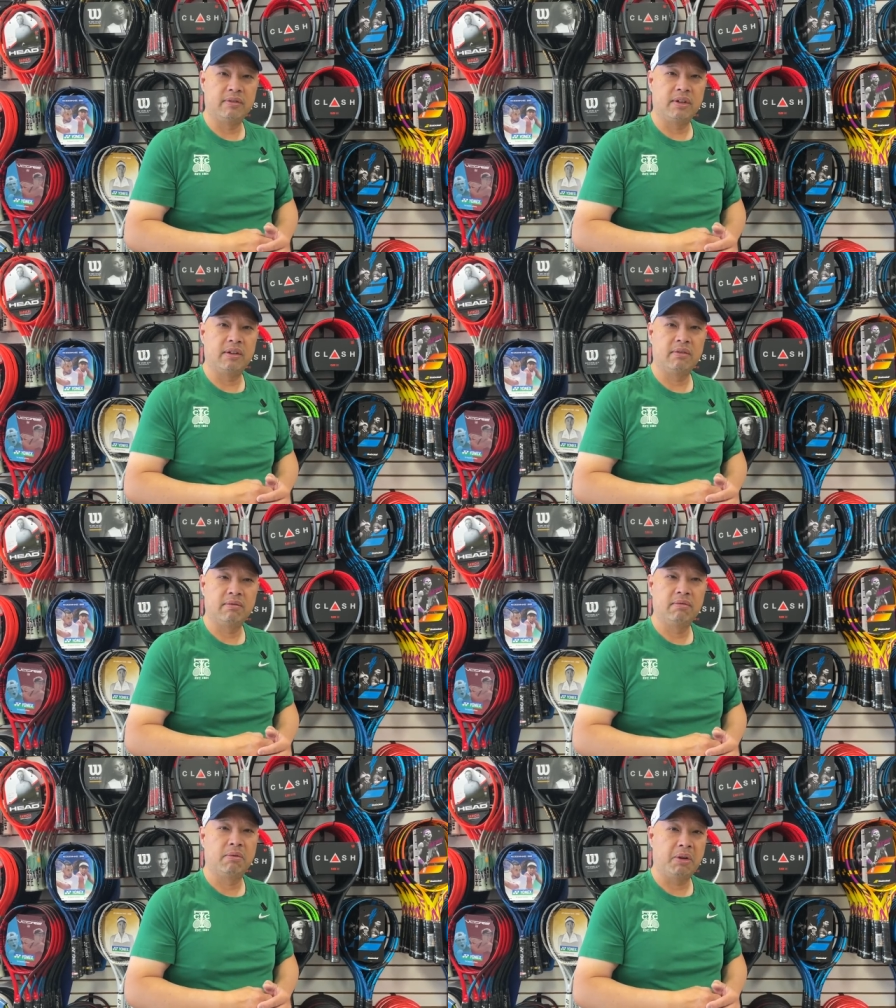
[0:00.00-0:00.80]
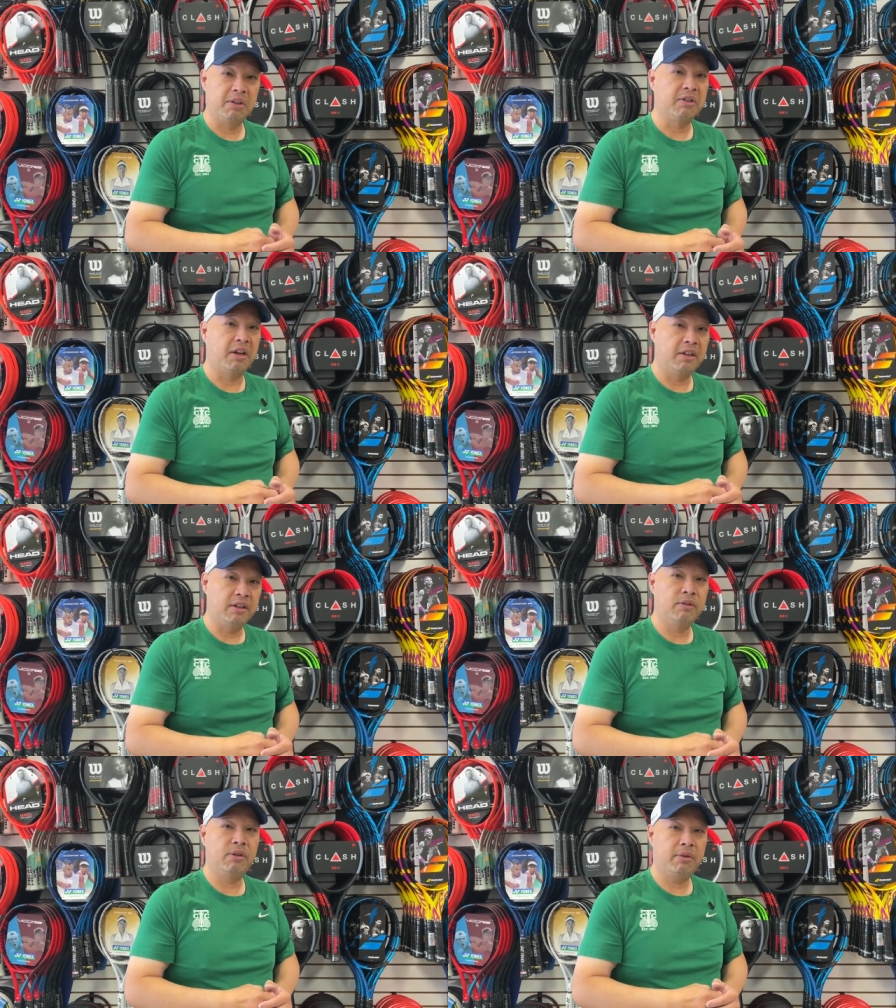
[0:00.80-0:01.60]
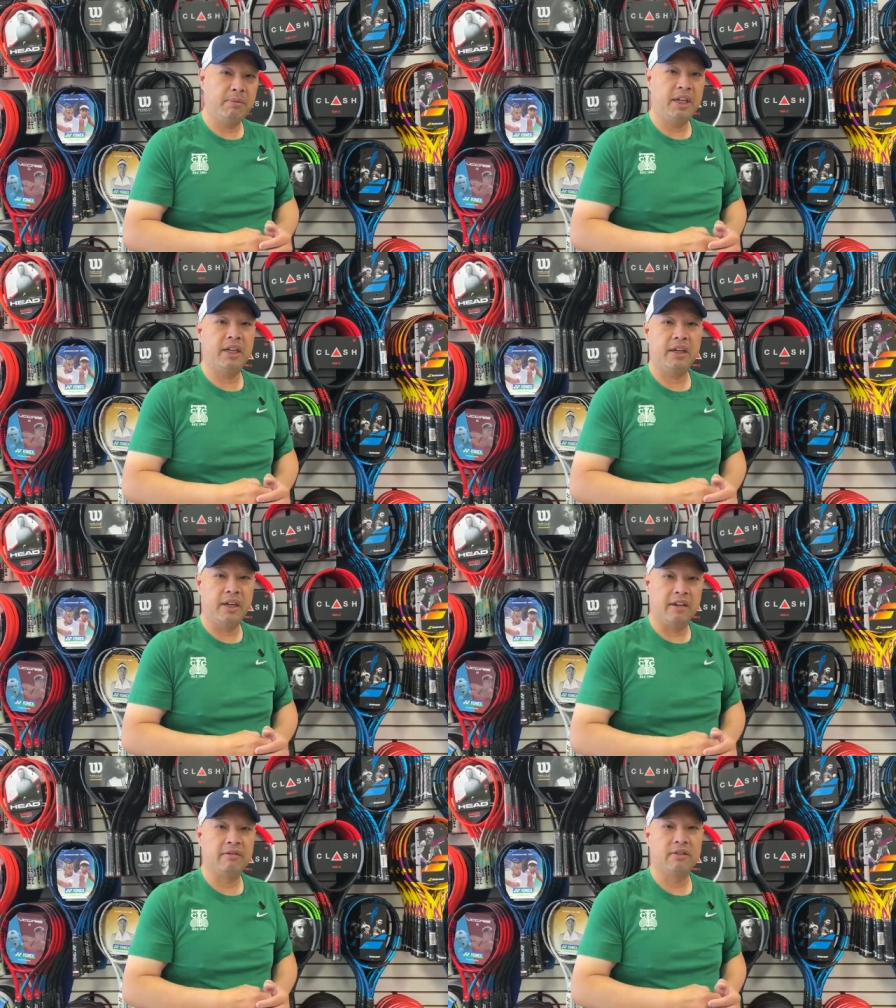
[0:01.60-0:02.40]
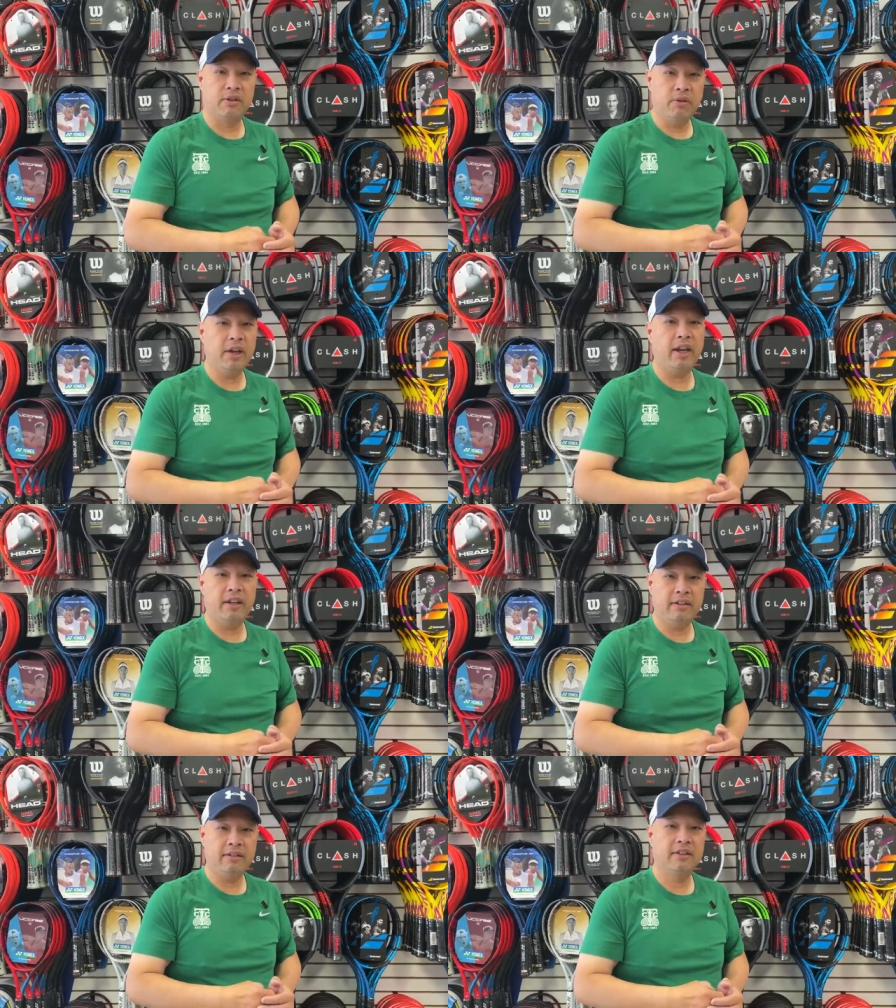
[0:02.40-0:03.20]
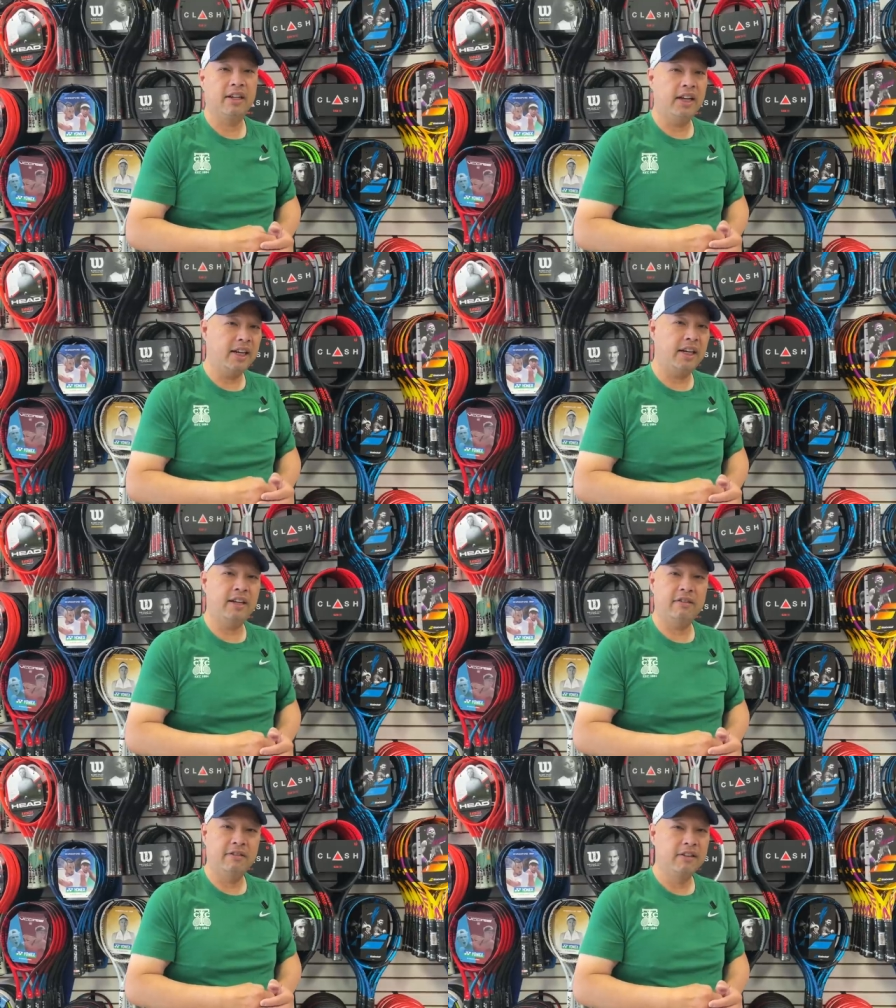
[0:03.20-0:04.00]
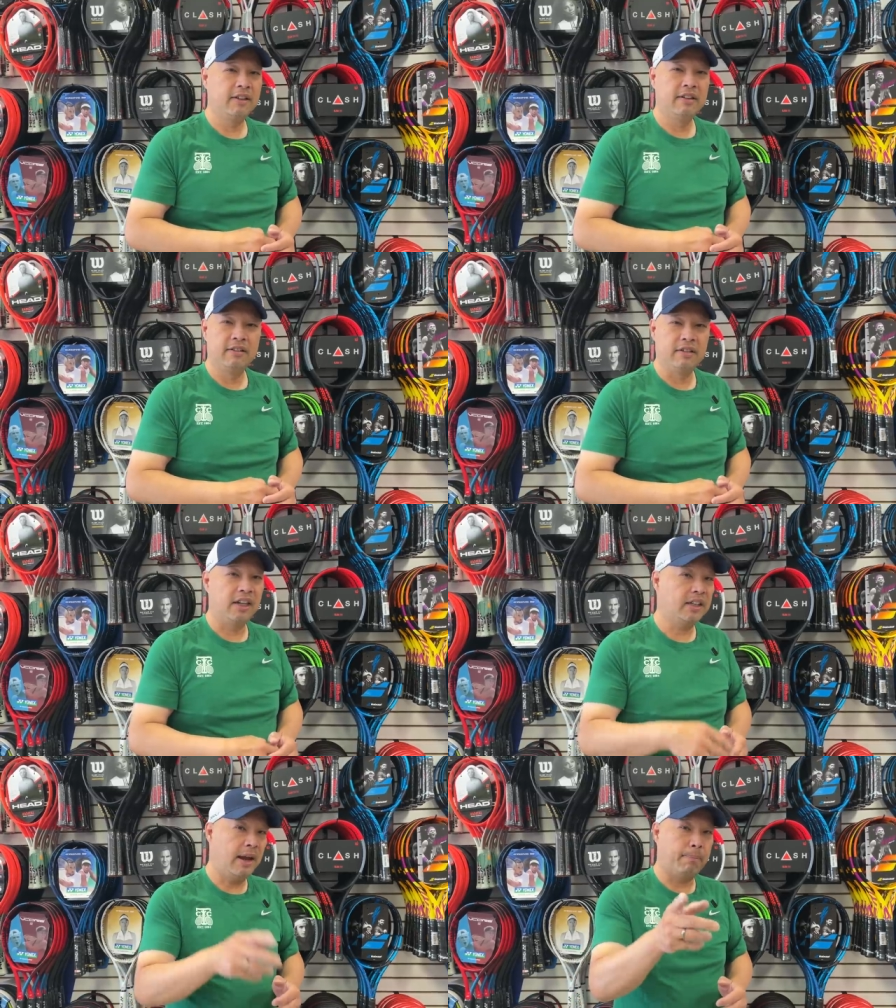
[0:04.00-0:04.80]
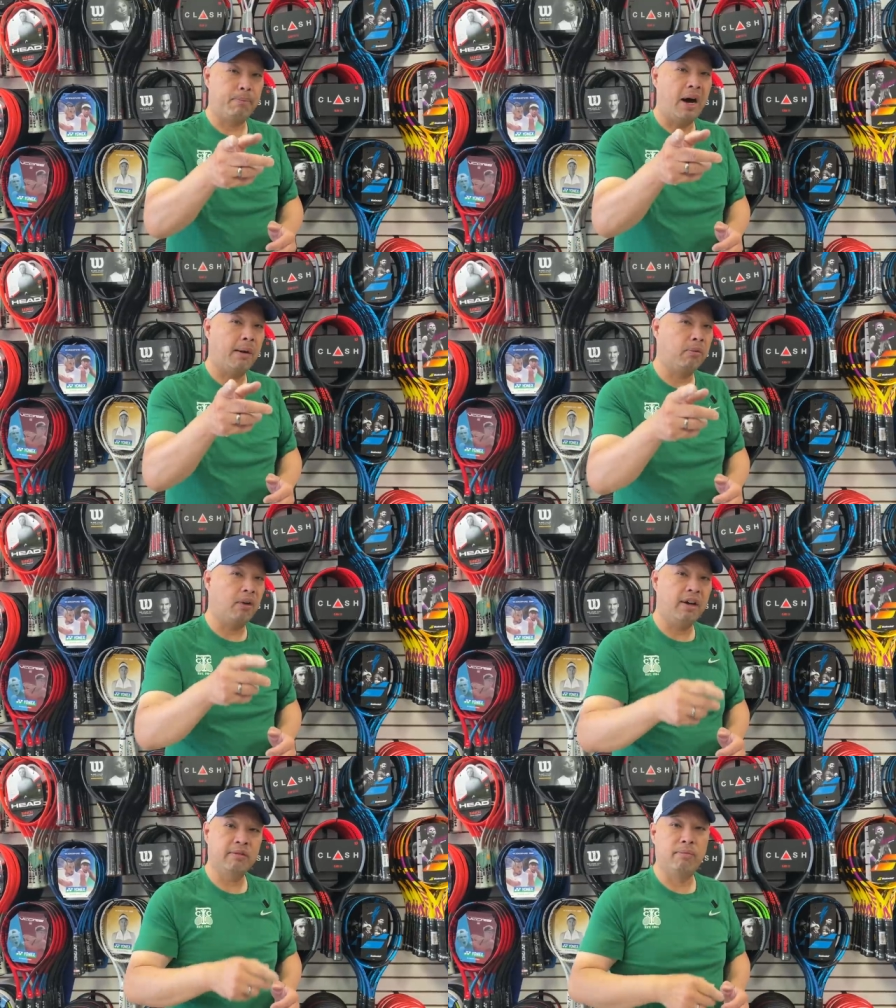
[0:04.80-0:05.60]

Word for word: like okay suddenly you intermediate again okay i get it got that bob ross